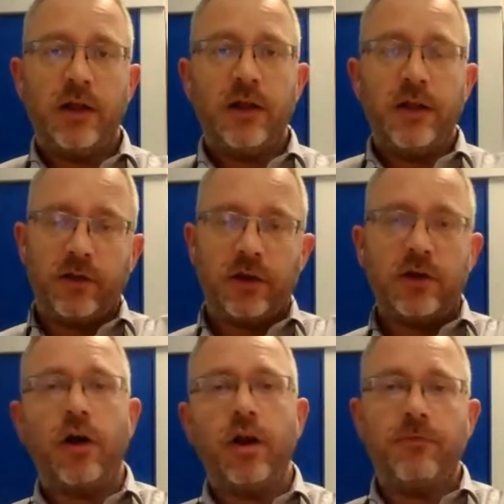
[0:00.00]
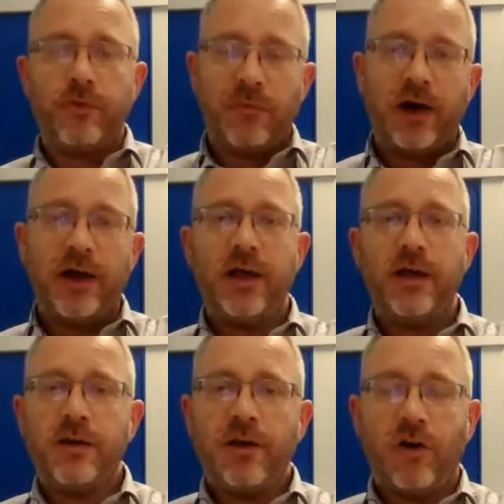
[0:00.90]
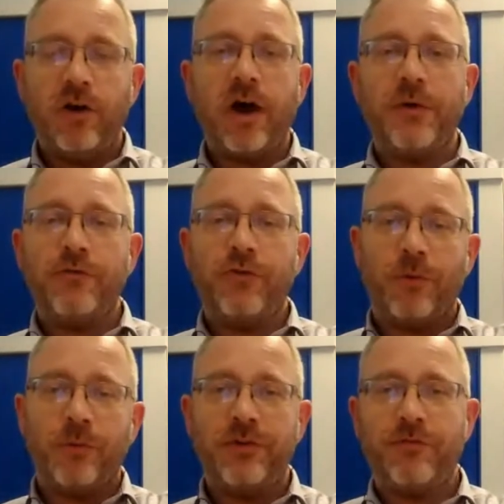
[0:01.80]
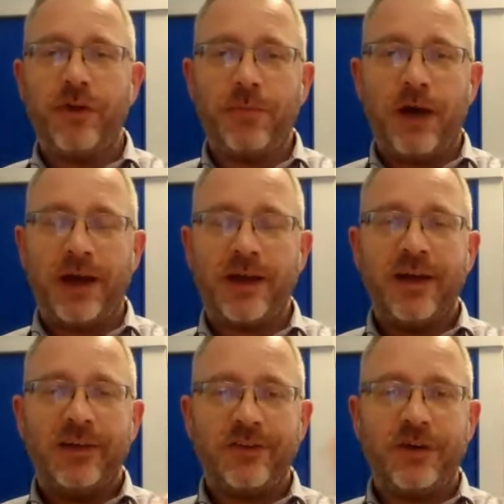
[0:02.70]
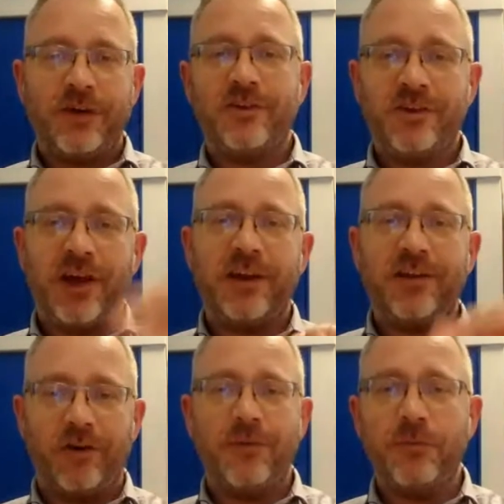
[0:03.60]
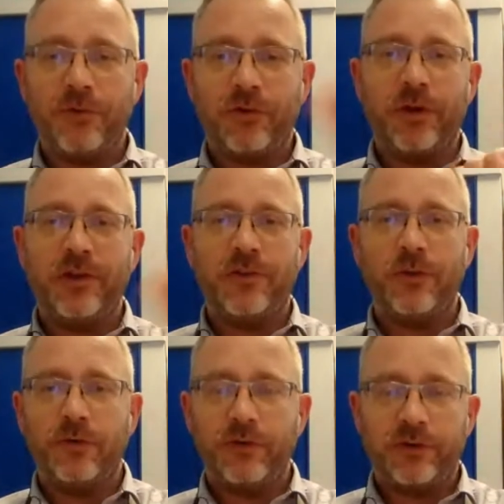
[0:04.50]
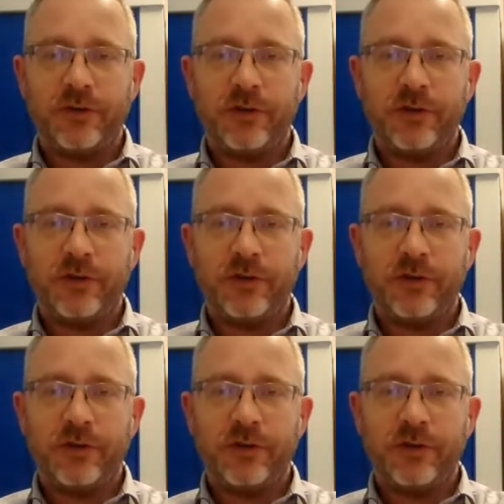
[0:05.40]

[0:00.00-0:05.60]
There's a column for my ongoing formative feedback, so it's a shared document between the two of us.